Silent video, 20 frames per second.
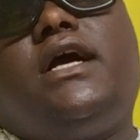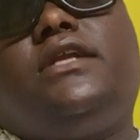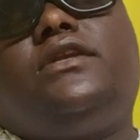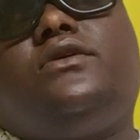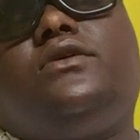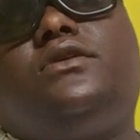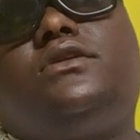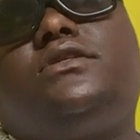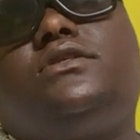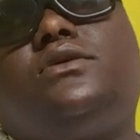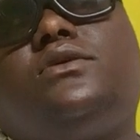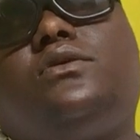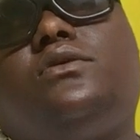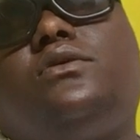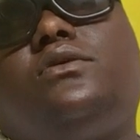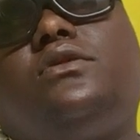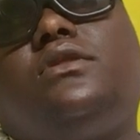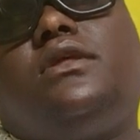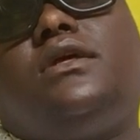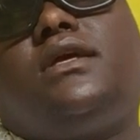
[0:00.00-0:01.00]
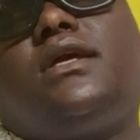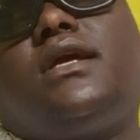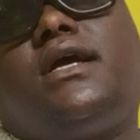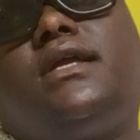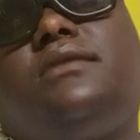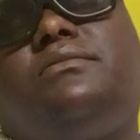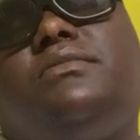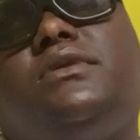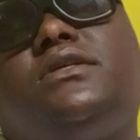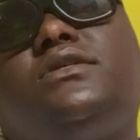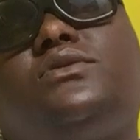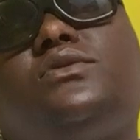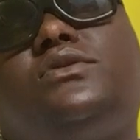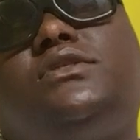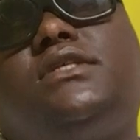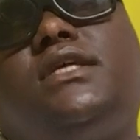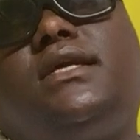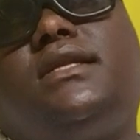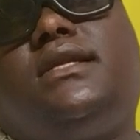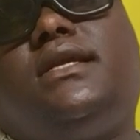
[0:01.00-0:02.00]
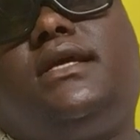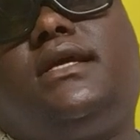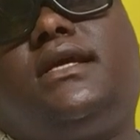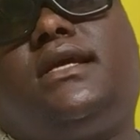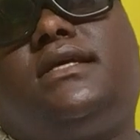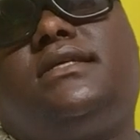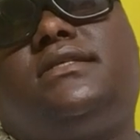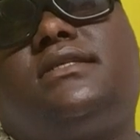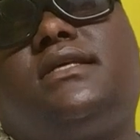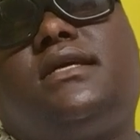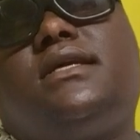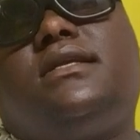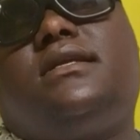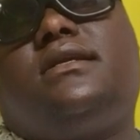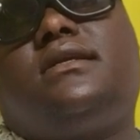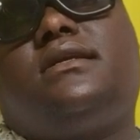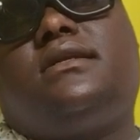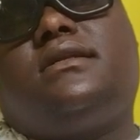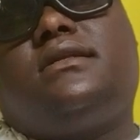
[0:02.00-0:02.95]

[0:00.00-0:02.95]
and also they can be sutured, like I said,